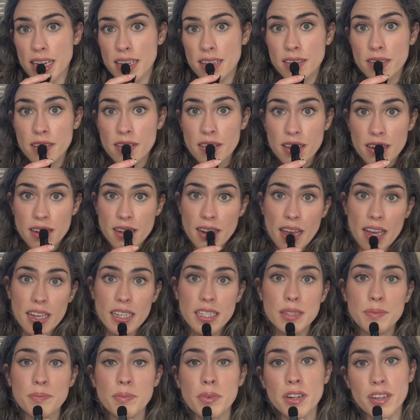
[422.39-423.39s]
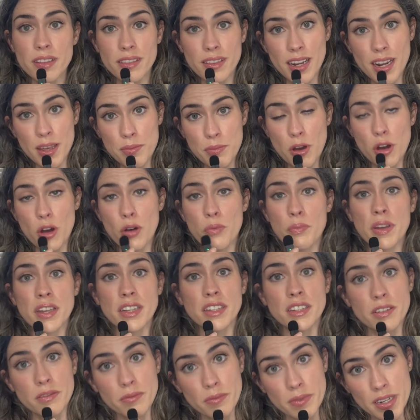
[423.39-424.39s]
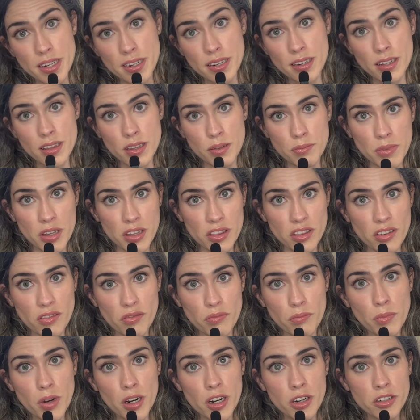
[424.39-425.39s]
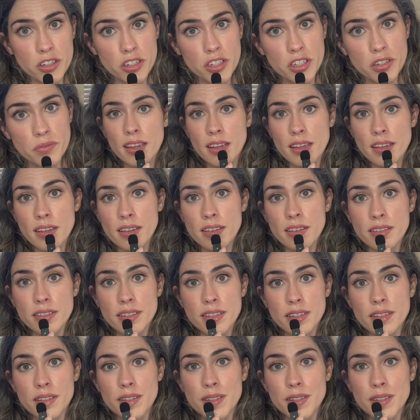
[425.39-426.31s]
and so the next book that I'm hoping to read in the month of March is